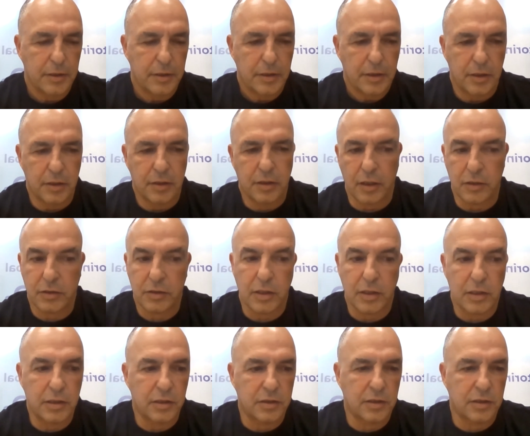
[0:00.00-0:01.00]
industrial
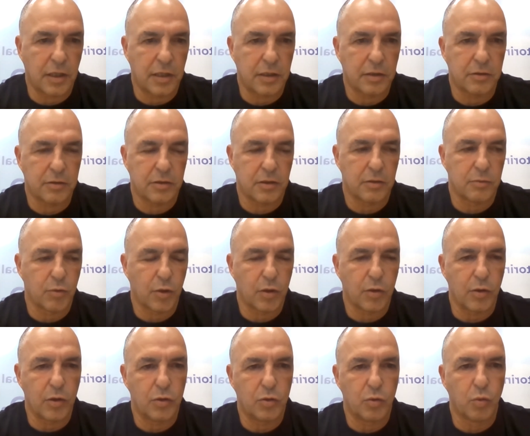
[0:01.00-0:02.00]
designers, and we're
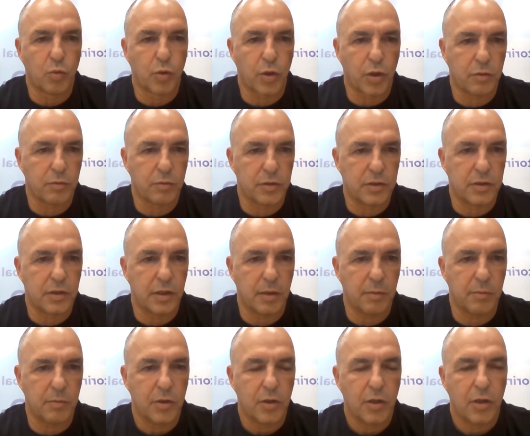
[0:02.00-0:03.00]
going to work with
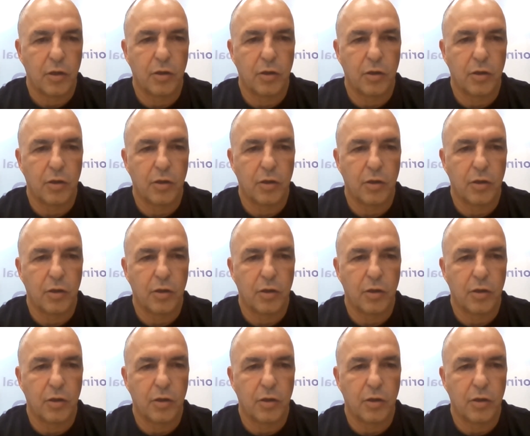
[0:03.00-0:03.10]
them